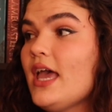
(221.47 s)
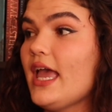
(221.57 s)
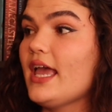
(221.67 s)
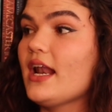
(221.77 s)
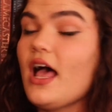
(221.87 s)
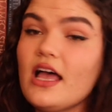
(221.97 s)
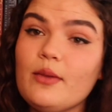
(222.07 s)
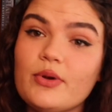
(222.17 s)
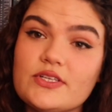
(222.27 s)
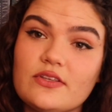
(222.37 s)
And
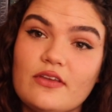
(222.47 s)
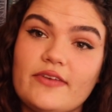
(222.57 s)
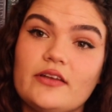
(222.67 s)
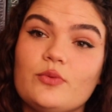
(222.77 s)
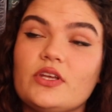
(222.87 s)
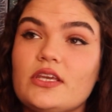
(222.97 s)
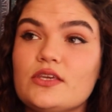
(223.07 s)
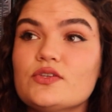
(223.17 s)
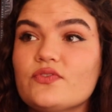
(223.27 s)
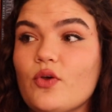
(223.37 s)
I personally found it really
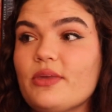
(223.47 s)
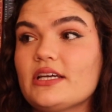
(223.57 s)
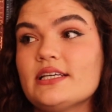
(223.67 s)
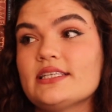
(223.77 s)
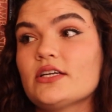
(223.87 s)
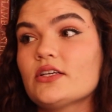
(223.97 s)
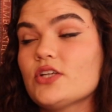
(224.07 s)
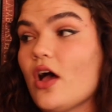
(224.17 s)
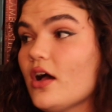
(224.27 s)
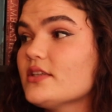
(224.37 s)
useful because it
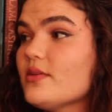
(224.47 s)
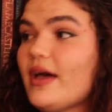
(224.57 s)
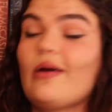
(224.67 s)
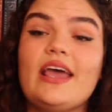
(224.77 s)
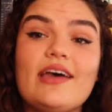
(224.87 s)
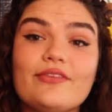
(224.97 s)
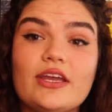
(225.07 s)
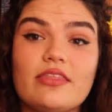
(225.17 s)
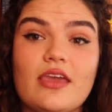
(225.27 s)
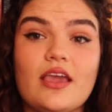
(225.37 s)
talks about
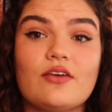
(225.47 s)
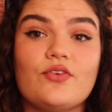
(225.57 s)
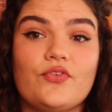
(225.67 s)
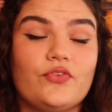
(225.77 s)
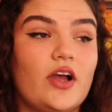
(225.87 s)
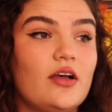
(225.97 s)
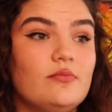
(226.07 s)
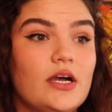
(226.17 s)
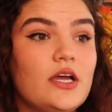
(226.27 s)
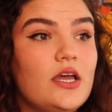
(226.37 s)
everything
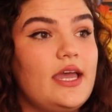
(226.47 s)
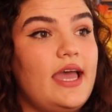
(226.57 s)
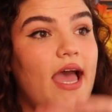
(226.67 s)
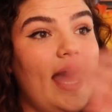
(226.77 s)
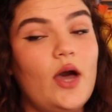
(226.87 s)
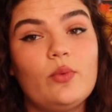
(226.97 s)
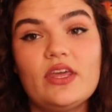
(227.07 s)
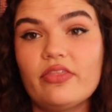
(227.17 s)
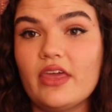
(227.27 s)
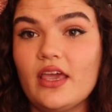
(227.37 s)
from how we
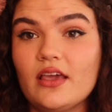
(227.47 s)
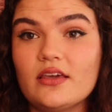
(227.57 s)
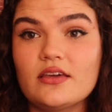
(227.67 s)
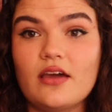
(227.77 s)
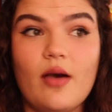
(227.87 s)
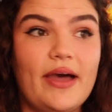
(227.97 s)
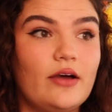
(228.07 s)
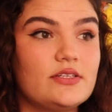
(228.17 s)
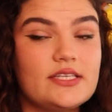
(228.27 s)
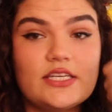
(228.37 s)
think
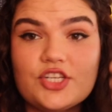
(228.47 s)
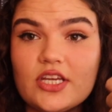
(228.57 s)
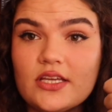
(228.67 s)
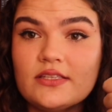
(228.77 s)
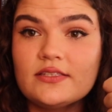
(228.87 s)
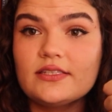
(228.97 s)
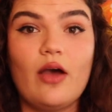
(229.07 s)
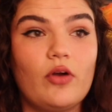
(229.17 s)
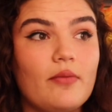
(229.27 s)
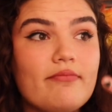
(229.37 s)
about decisions,
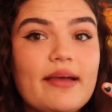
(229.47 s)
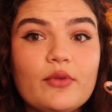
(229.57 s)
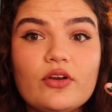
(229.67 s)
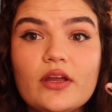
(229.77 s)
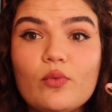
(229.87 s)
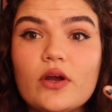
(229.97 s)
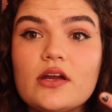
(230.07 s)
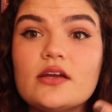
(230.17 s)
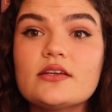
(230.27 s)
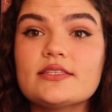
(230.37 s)
how our memory
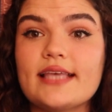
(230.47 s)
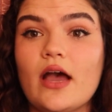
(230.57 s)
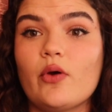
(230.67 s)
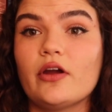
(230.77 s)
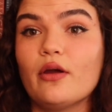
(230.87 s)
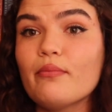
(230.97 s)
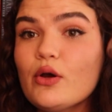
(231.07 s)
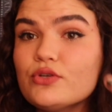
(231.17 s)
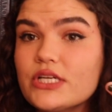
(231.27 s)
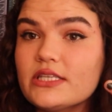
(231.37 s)
works, how our
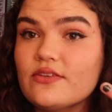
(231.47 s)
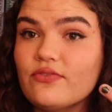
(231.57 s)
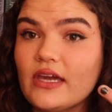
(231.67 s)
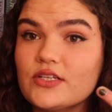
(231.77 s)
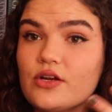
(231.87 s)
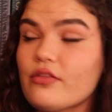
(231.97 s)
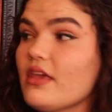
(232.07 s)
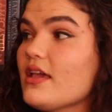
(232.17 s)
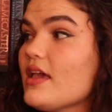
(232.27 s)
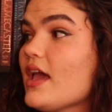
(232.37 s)
emotions affect our
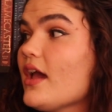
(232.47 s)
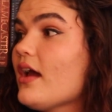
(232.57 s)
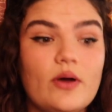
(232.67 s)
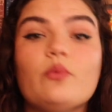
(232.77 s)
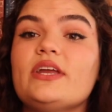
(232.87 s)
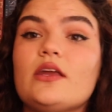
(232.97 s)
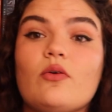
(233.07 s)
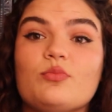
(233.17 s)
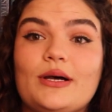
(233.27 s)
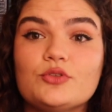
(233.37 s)
thinking, what we
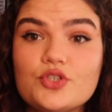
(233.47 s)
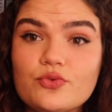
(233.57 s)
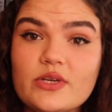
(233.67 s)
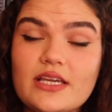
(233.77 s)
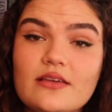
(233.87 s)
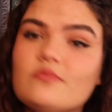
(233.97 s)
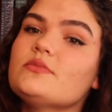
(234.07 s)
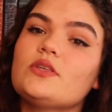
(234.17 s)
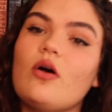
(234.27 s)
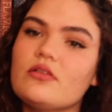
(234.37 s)
know about
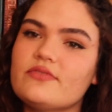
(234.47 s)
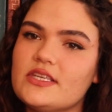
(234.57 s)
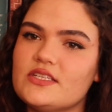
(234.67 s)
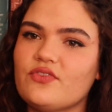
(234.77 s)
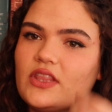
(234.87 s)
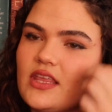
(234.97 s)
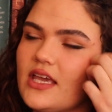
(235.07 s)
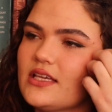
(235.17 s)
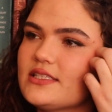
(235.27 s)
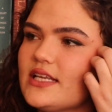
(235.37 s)
dreams, all of these different things.